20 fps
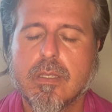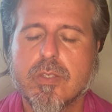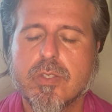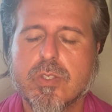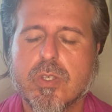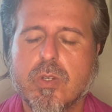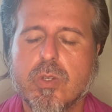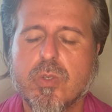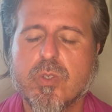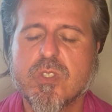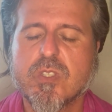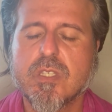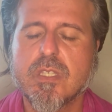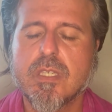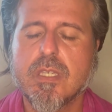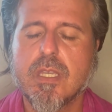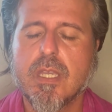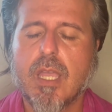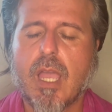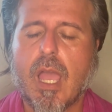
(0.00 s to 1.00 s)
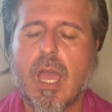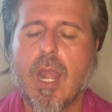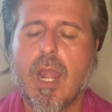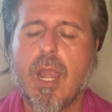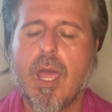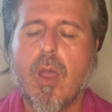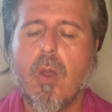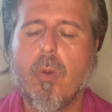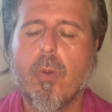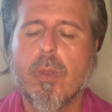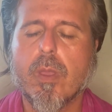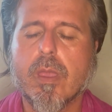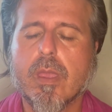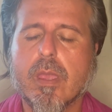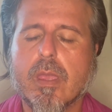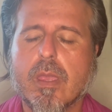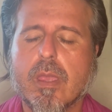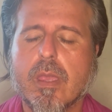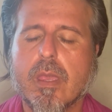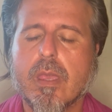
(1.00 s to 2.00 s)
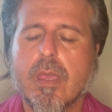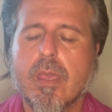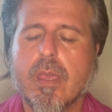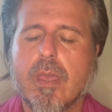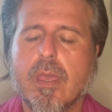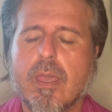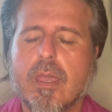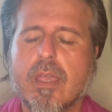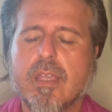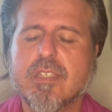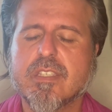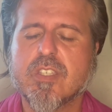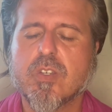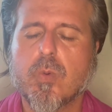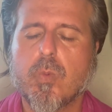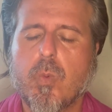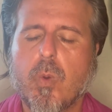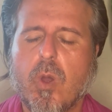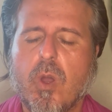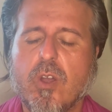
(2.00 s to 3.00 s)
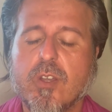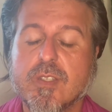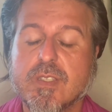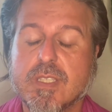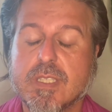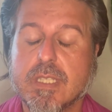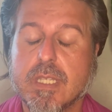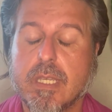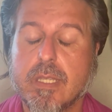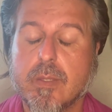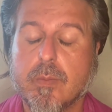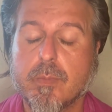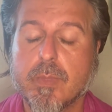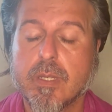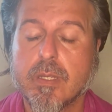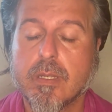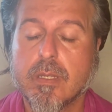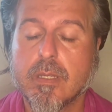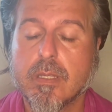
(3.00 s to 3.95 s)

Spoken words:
So you see, allowing as a raw statement